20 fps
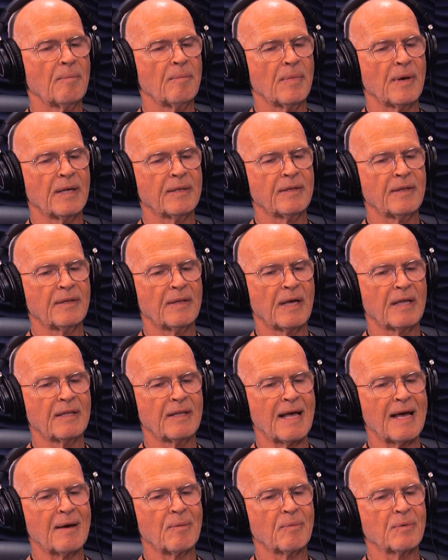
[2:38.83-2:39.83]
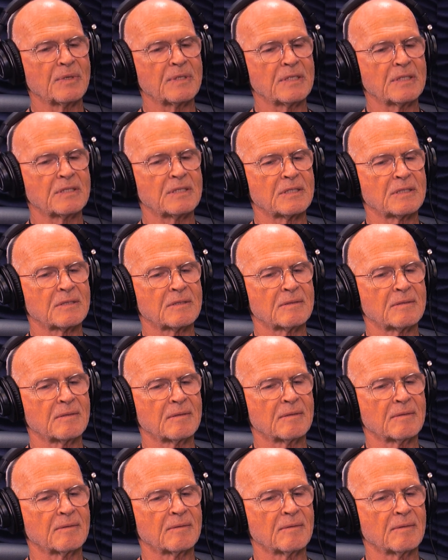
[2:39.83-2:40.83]
And that was
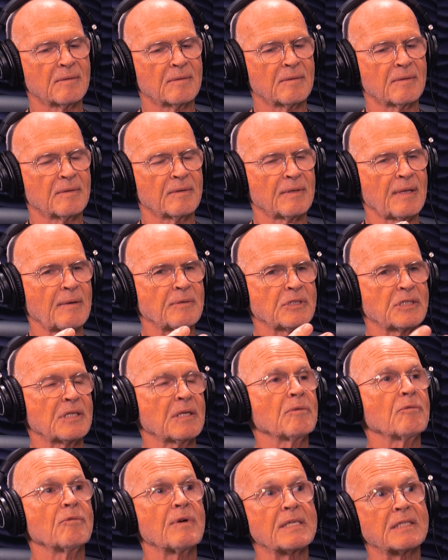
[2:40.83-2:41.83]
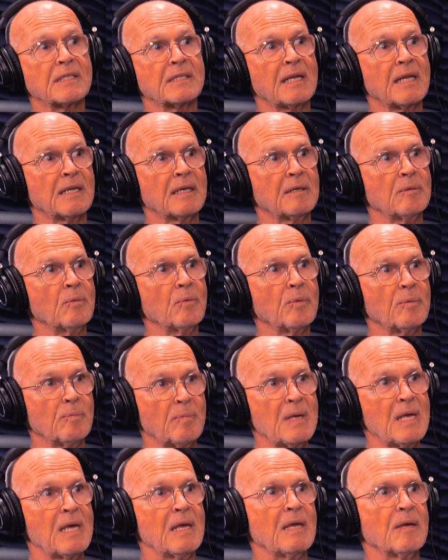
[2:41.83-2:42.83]
the thing that resonated with
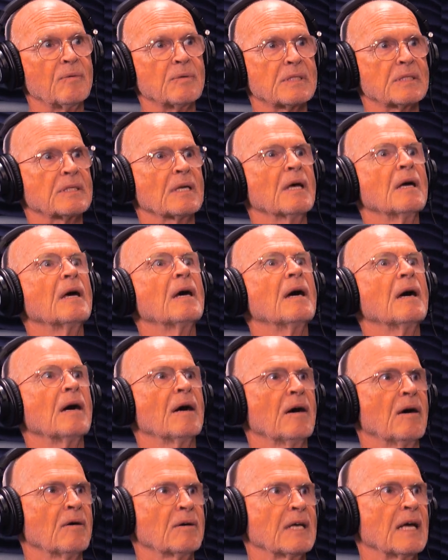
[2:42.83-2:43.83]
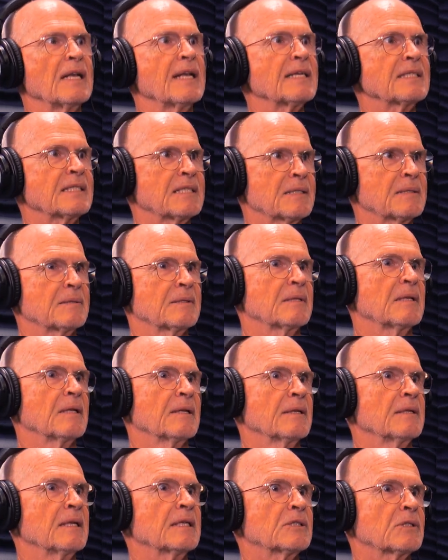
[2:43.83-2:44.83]
me was, okay, let's
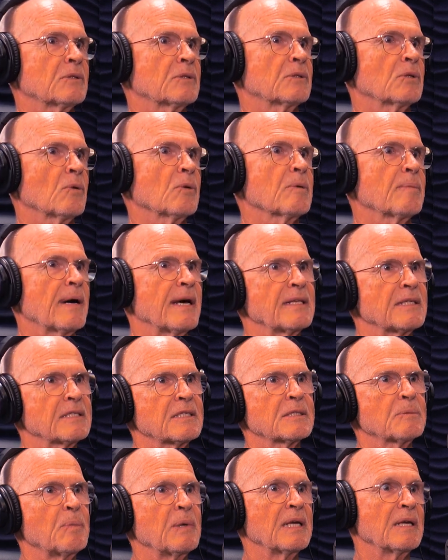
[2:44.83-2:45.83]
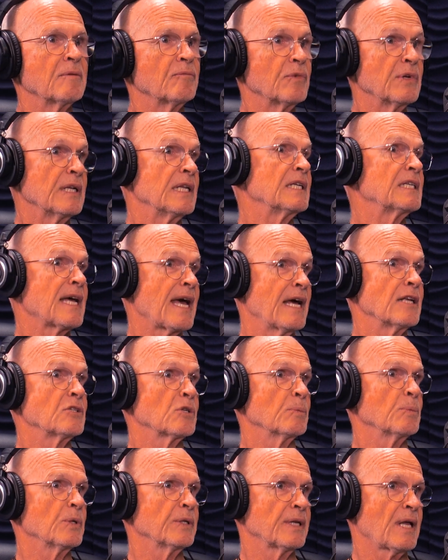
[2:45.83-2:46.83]
talk about this as being really
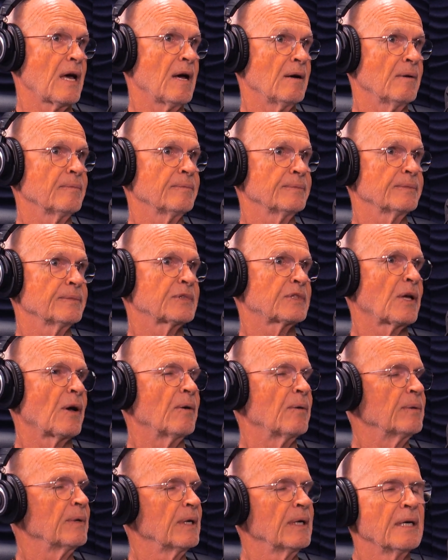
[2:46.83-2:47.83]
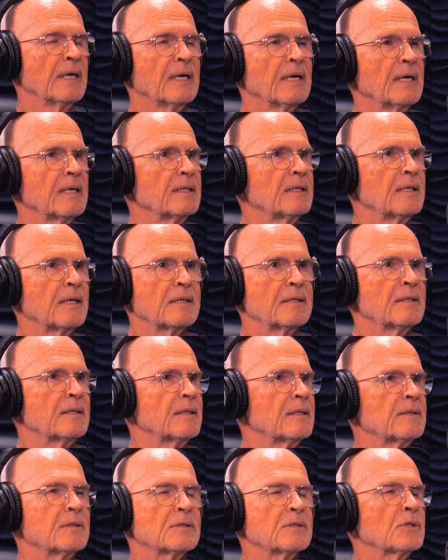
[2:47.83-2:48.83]
tangible now. So
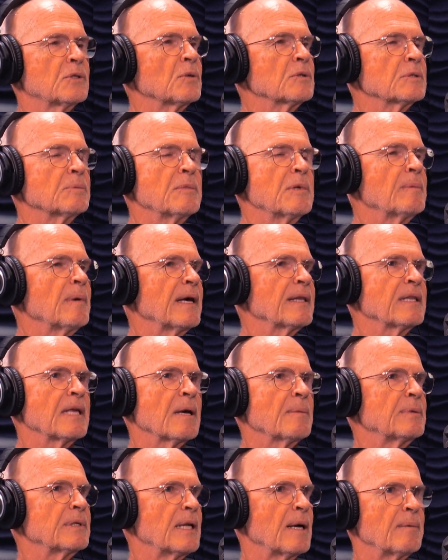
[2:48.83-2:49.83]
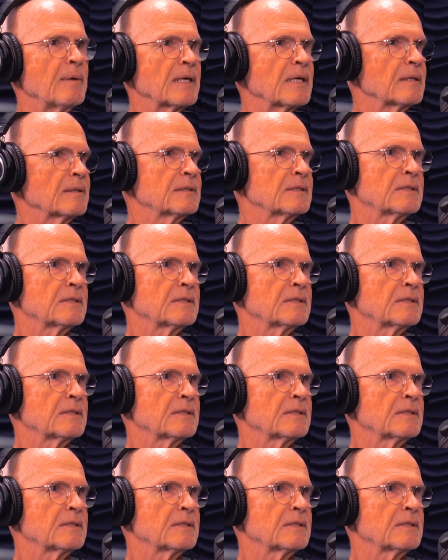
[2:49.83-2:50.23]
talk to me about the epidemic.